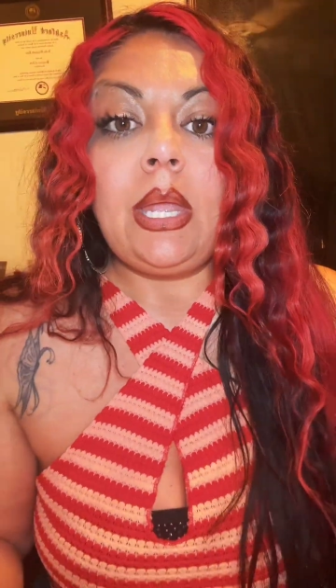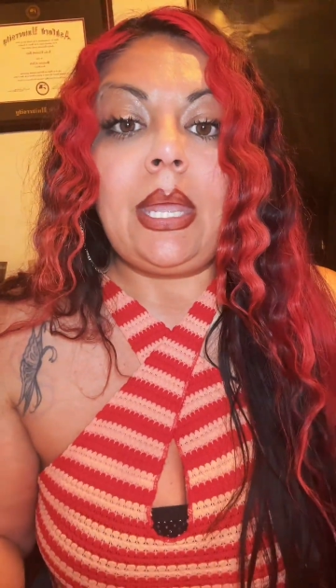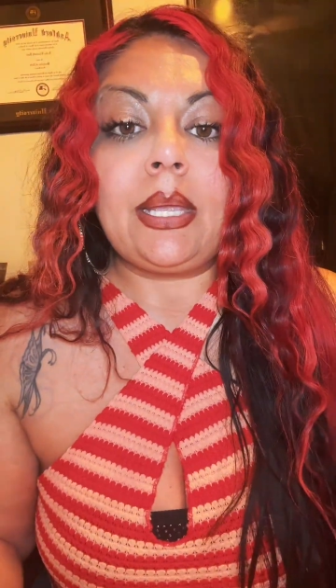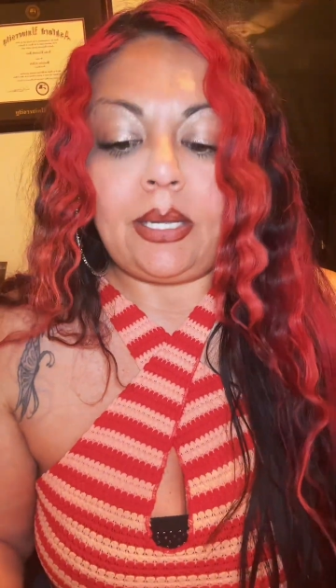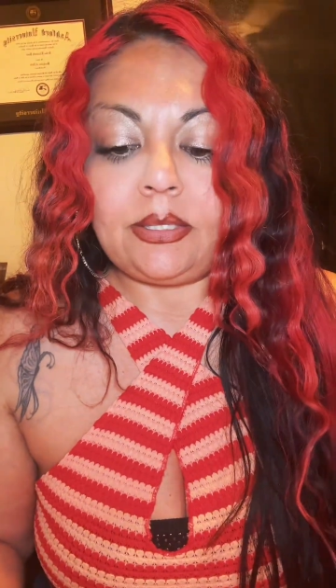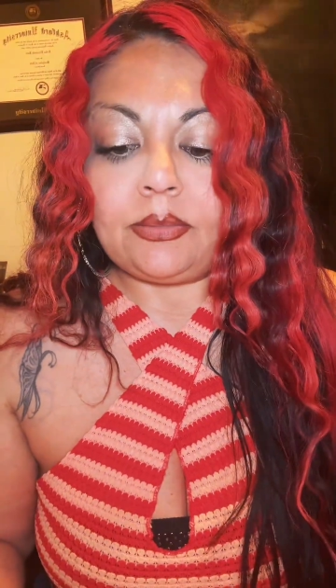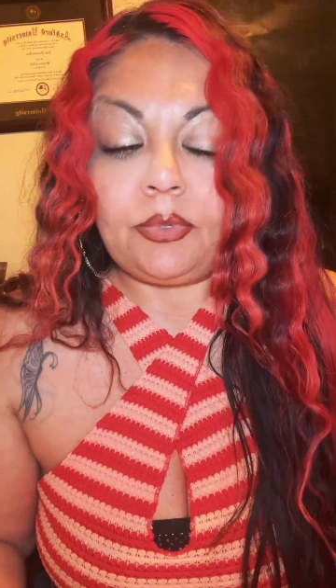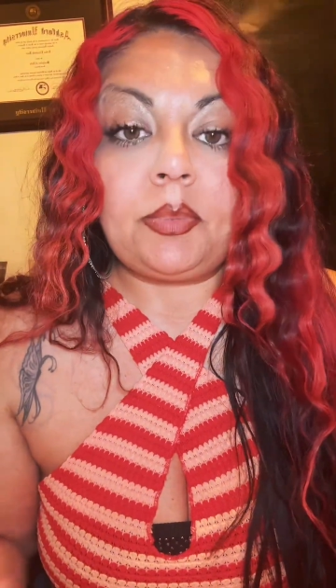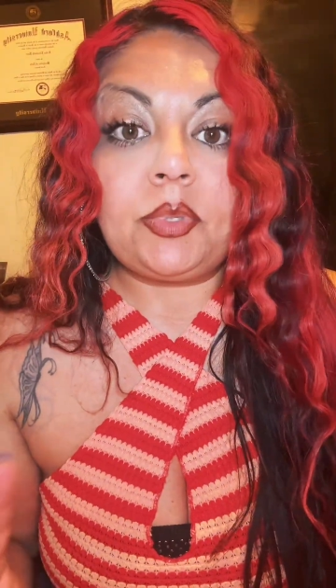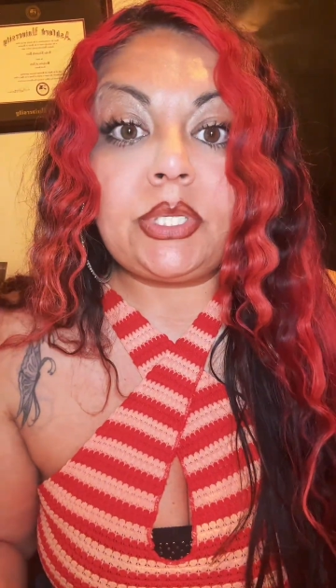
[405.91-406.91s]
And guys,
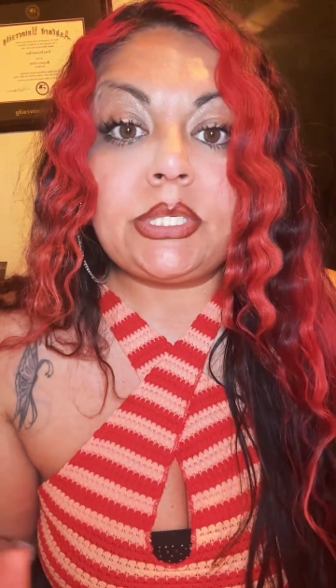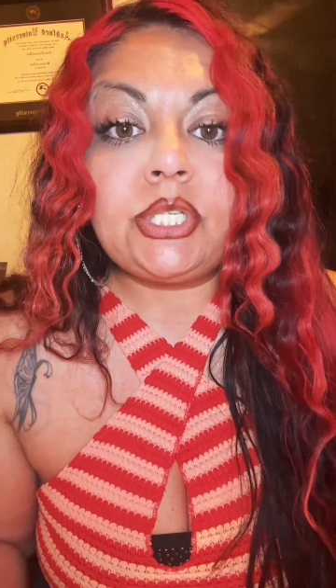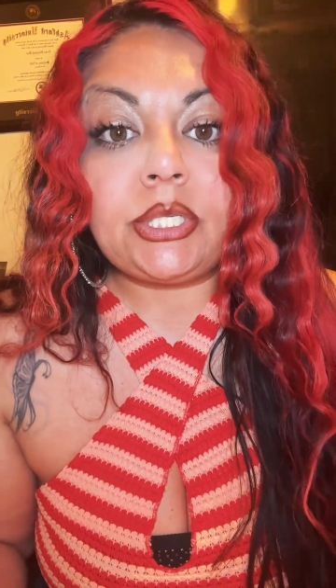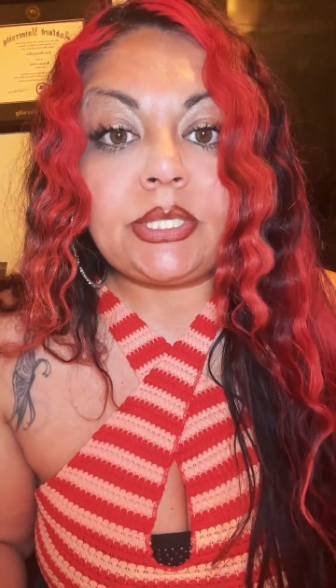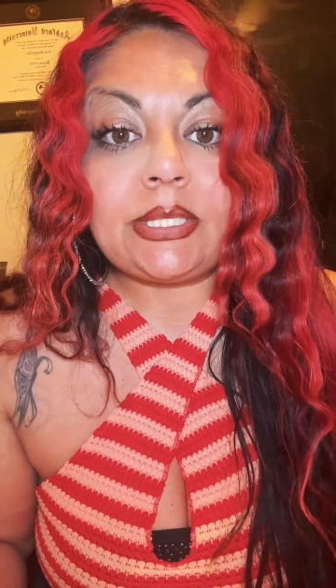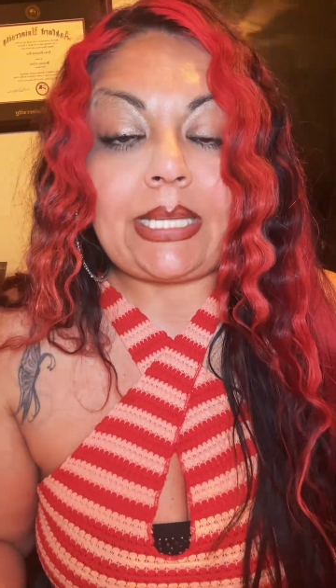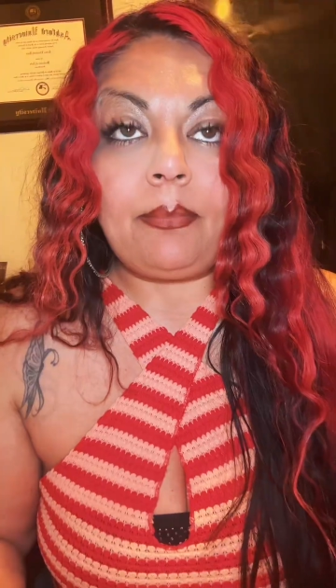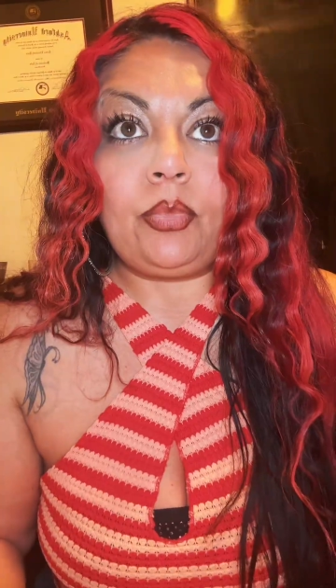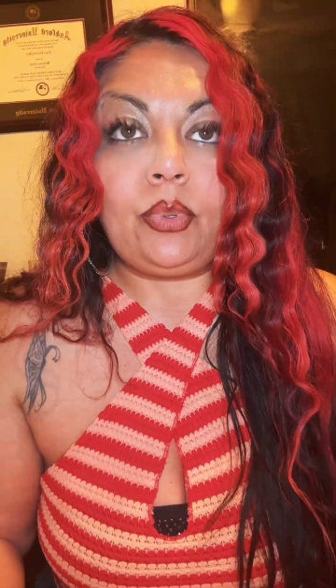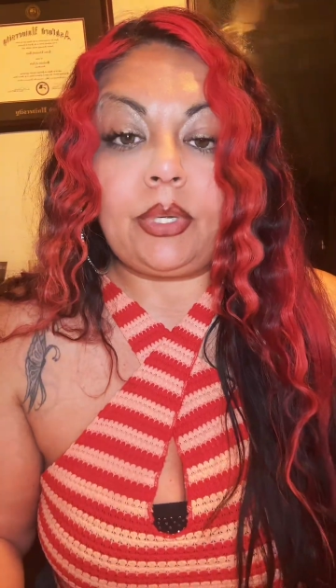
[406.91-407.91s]
remember, this is just a
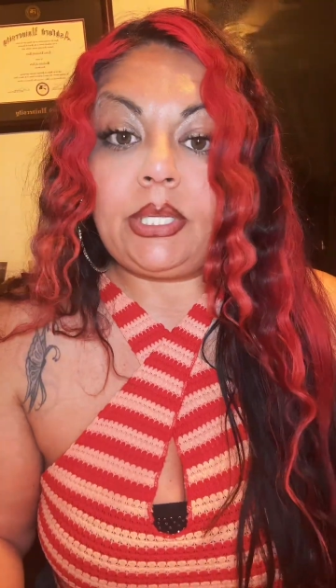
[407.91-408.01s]
sample, okay?